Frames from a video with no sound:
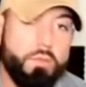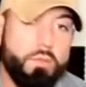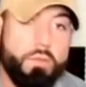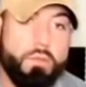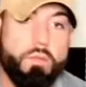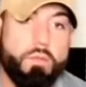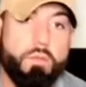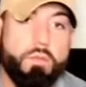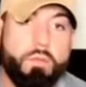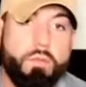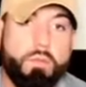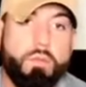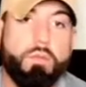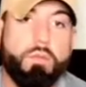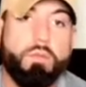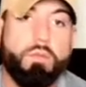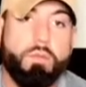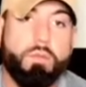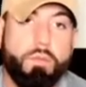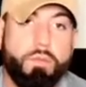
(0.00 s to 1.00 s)
getting
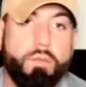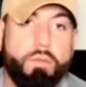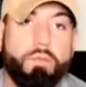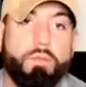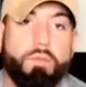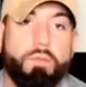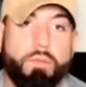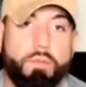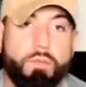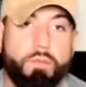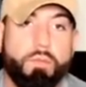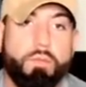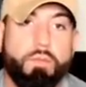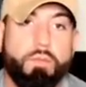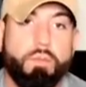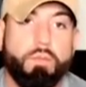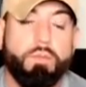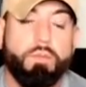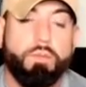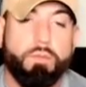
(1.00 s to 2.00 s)
psychotic and stuff and
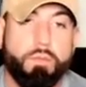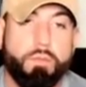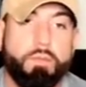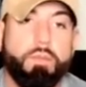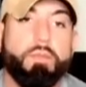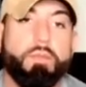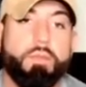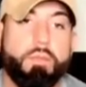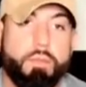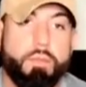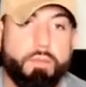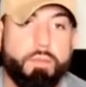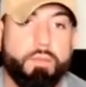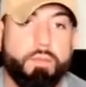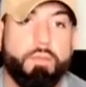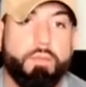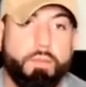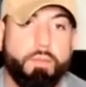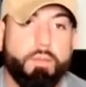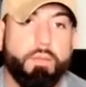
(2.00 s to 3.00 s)
started getting, too
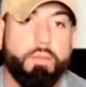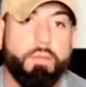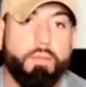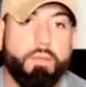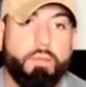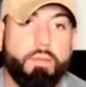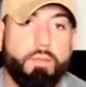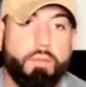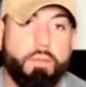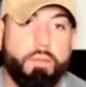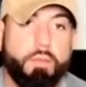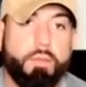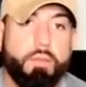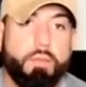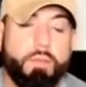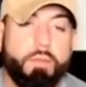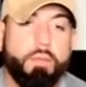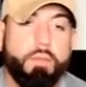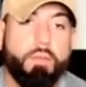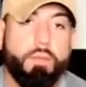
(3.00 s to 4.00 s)
much to take care of,
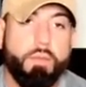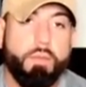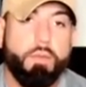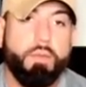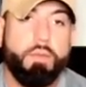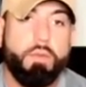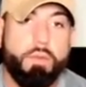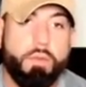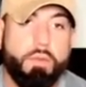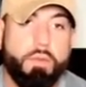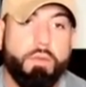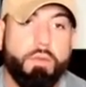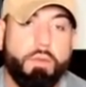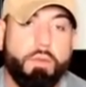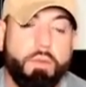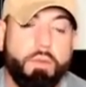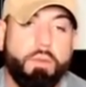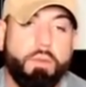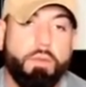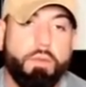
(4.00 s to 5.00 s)
so
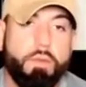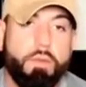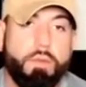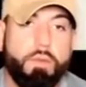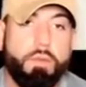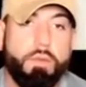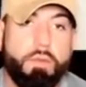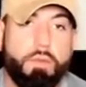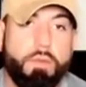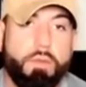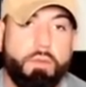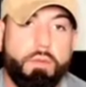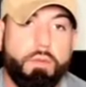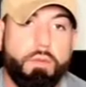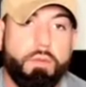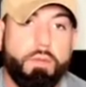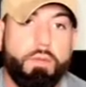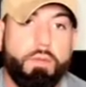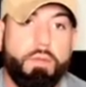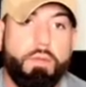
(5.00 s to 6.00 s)
we had to send him to the
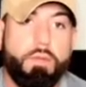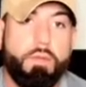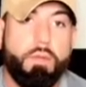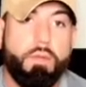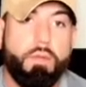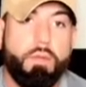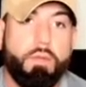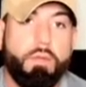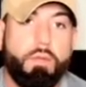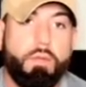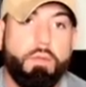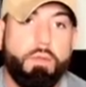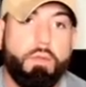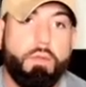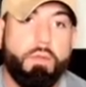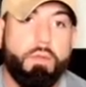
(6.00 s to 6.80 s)
nursing home.